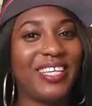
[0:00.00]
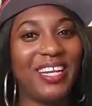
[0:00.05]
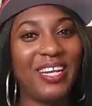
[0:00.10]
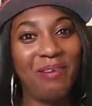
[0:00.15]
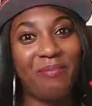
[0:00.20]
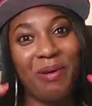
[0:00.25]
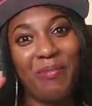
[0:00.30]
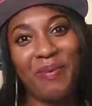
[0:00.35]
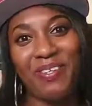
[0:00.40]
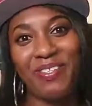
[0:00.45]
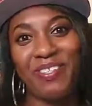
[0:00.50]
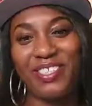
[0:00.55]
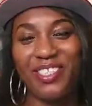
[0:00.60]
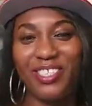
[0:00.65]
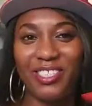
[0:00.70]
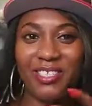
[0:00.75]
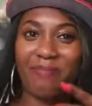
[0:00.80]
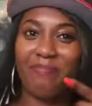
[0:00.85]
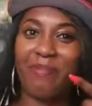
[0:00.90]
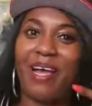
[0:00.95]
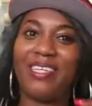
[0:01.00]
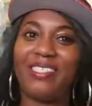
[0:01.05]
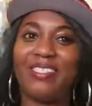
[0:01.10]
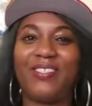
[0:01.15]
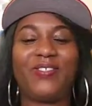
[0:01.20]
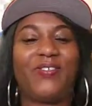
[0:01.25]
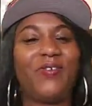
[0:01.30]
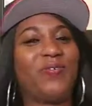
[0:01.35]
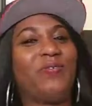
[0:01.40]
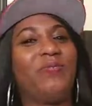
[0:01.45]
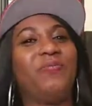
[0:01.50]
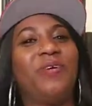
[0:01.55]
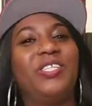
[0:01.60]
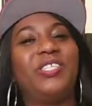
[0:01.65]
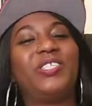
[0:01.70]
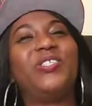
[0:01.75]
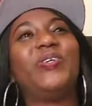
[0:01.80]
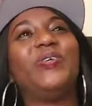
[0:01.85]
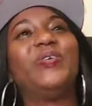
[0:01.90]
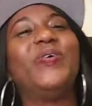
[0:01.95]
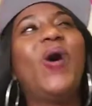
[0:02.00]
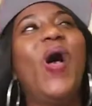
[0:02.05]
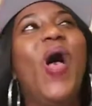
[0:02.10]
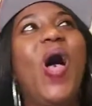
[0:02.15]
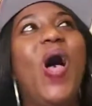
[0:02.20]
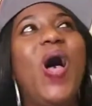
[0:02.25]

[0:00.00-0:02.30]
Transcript: and I'm about to share my story with you.